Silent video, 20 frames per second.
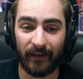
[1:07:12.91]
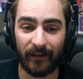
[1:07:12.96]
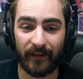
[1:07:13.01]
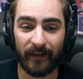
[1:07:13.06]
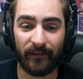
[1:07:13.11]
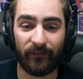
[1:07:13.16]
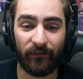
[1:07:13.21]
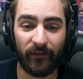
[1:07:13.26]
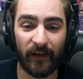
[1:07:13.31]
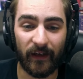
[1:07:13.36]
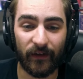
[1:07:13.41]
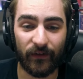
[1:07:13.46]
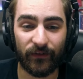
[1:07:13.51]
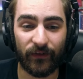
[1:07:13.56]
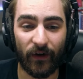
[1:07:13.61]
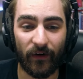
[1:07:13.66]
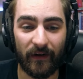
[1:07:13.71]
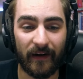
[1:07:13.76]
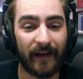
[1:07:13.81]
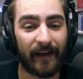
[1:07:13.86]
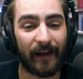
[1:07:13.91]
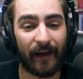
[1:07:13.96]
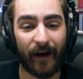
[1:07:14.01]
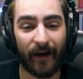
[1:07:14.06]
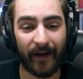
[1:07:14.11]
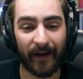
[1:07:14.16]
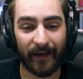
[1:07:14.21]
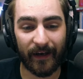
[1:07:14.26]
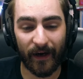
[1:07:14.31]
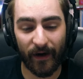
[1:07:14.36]
This video is already
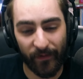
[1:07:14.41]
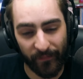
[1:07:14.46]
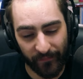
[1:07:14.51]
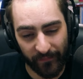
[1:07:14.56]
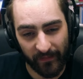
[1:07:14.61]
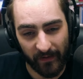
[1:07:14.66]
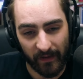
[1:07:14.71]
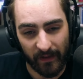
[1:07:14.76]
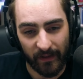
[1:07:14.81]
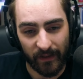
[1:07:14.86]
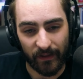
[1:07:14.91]
long enough.